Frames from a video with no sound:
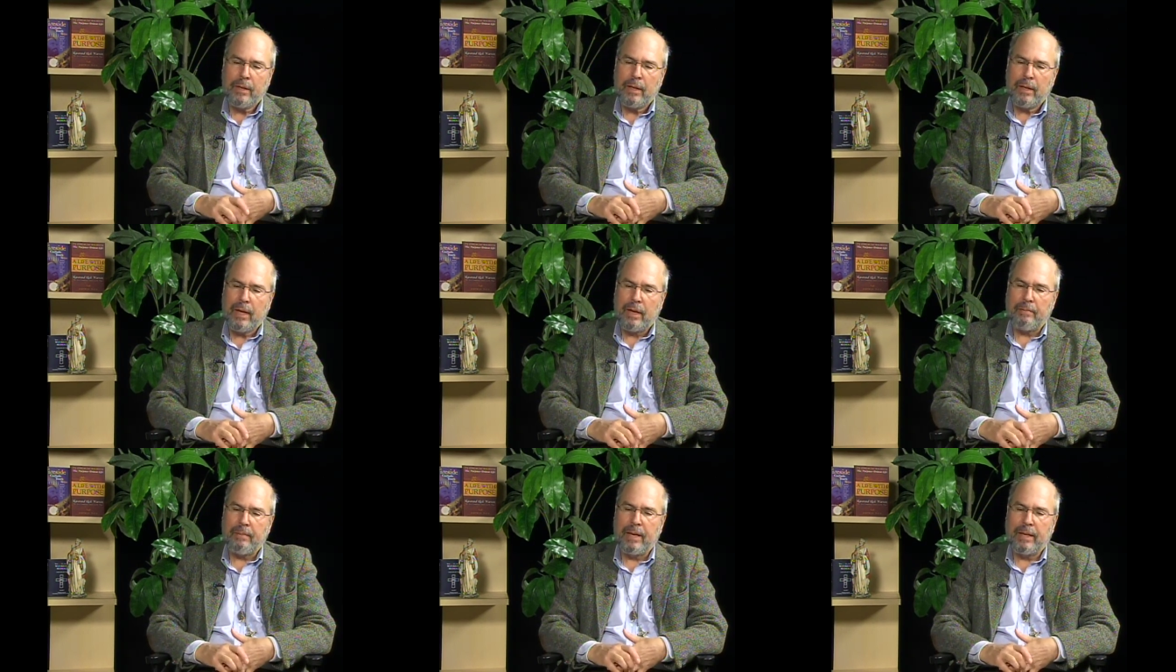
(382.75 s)

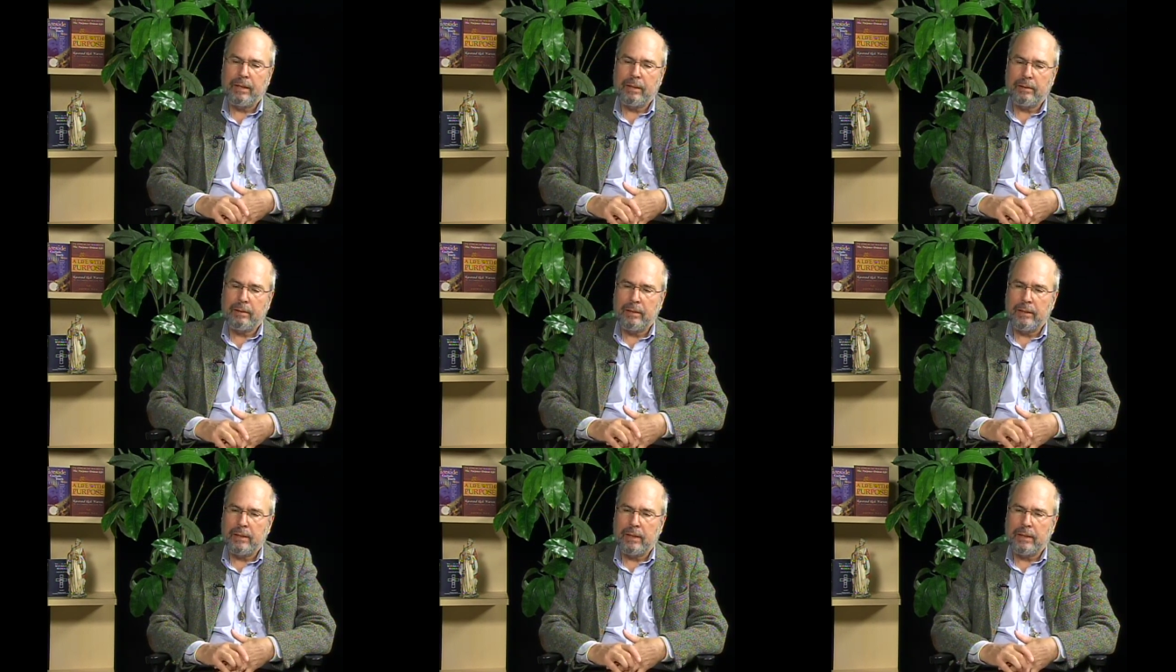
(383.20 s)
and made it
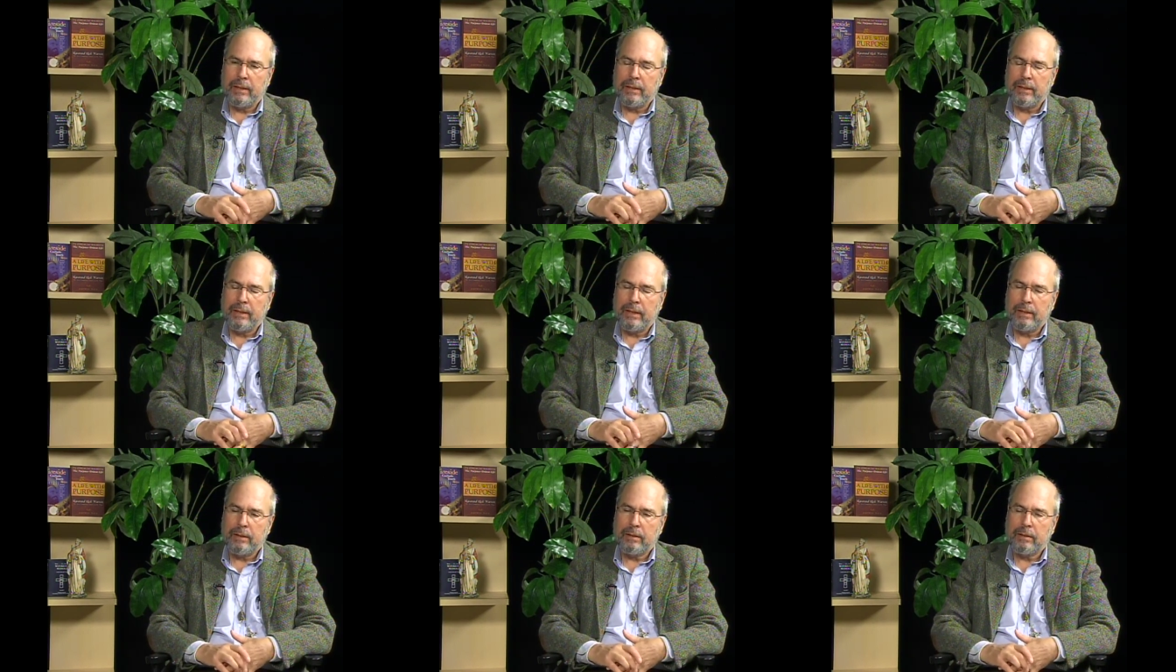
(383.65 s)
to the United
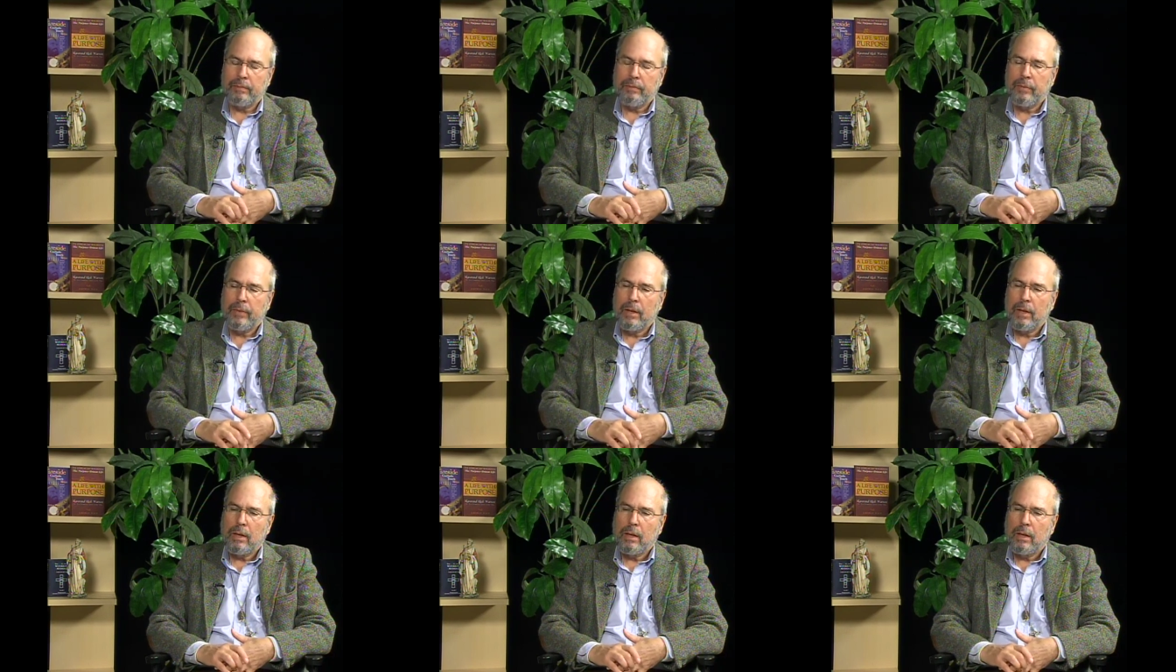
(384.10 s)
States
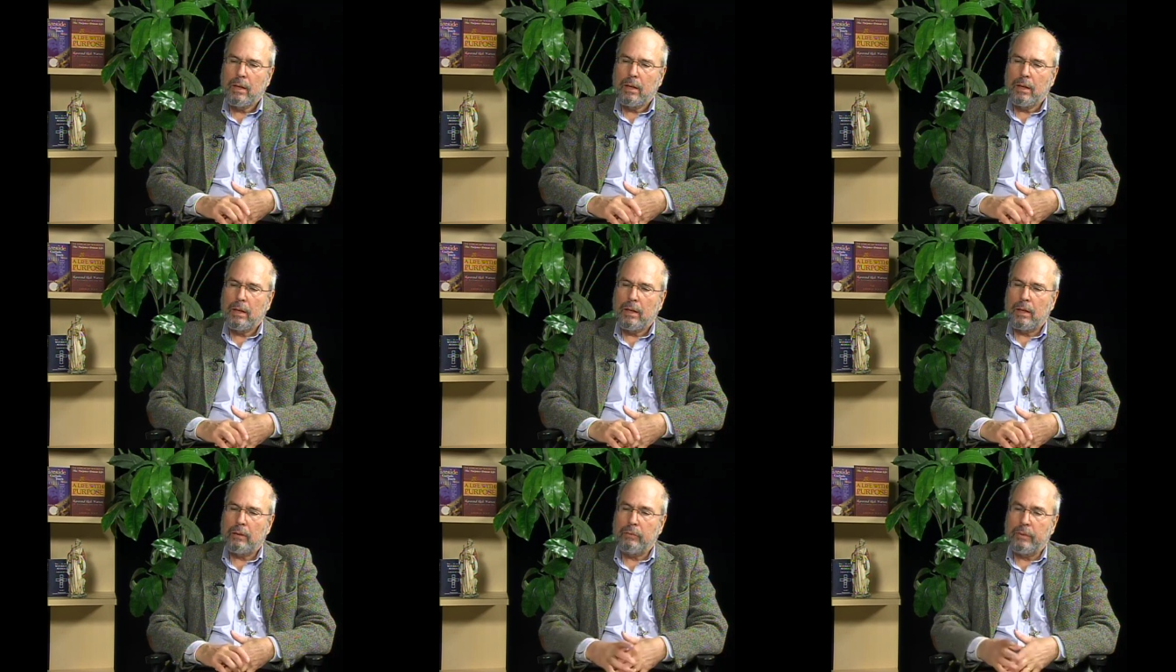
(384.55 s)

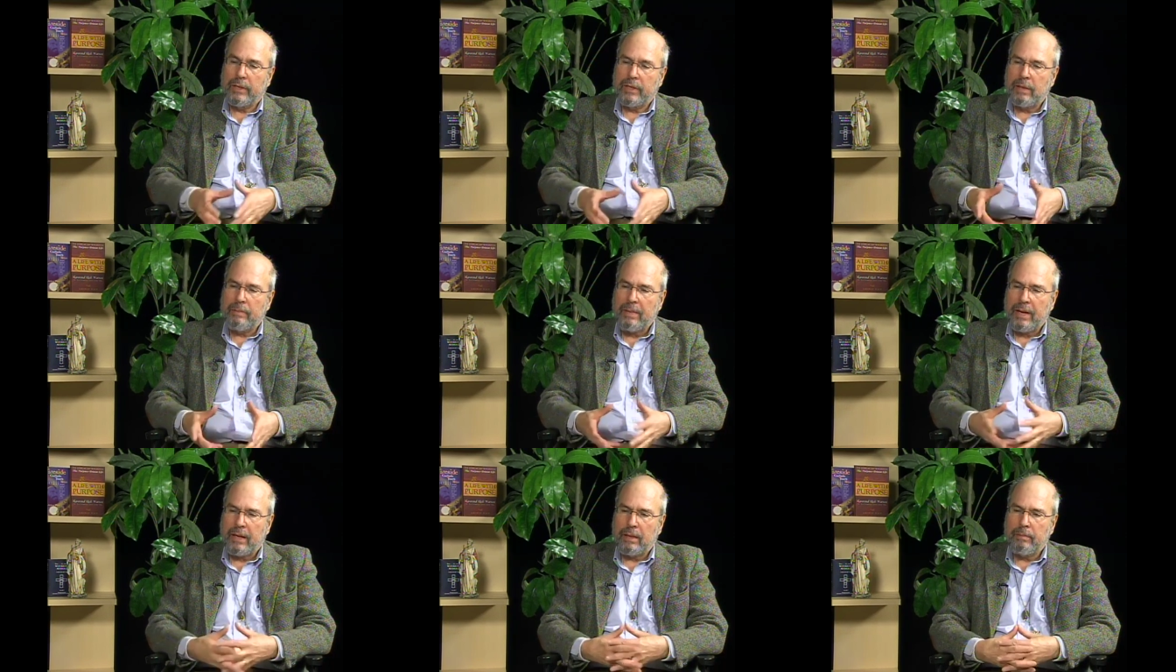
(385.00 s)
uh, where they
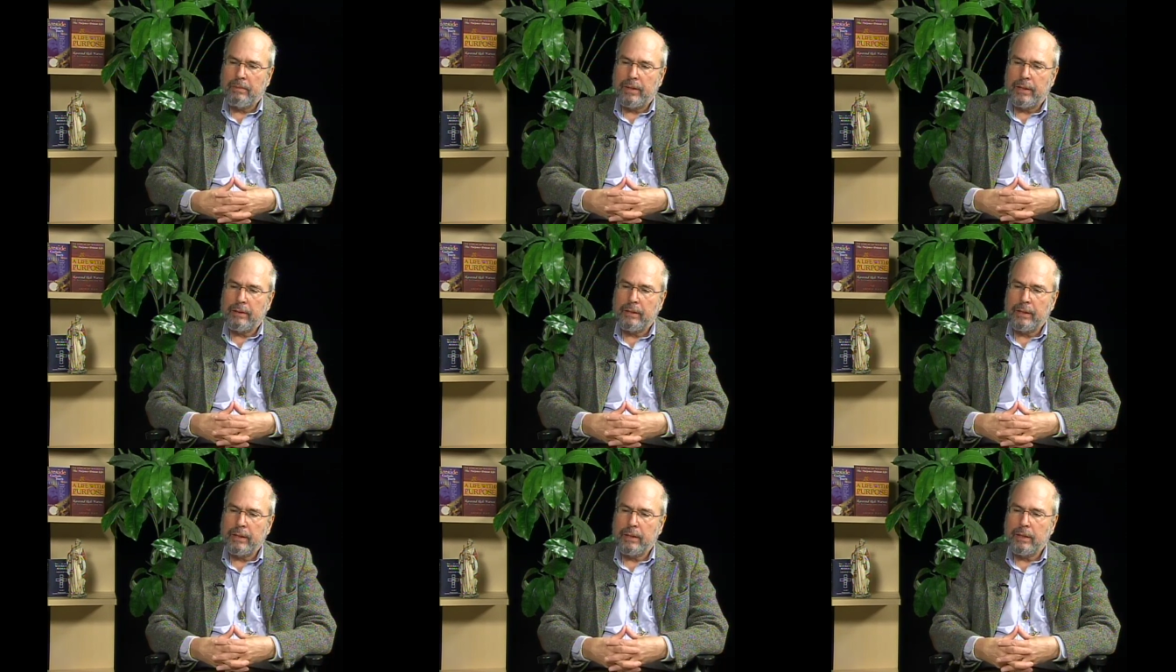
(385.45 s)
met and
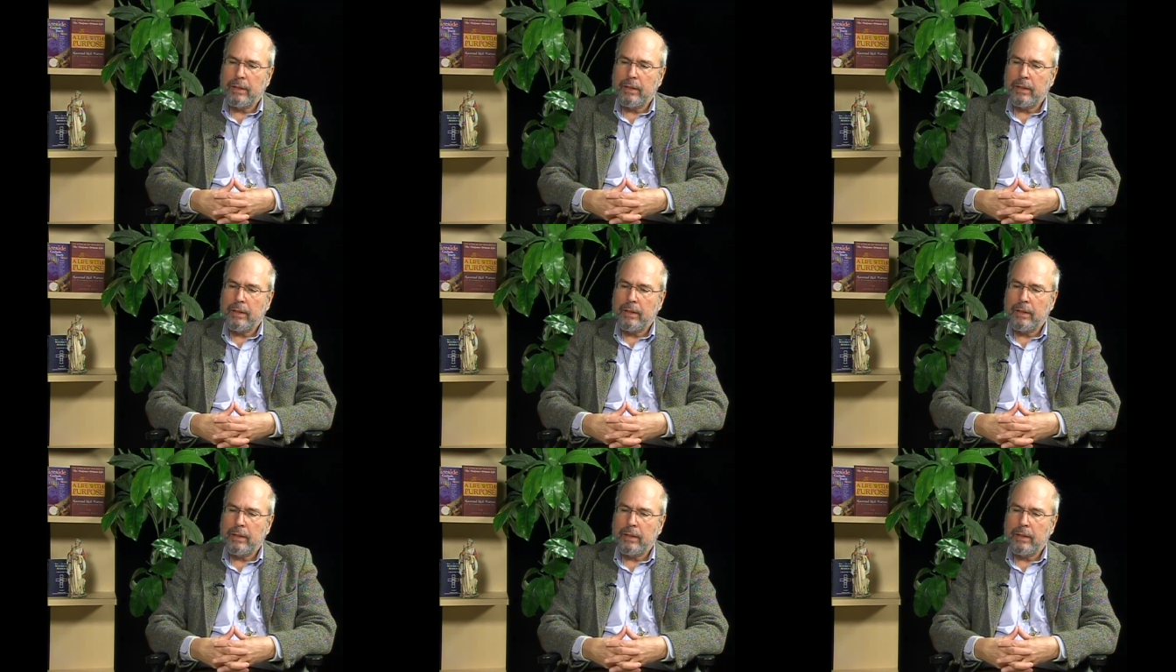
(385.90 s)
married.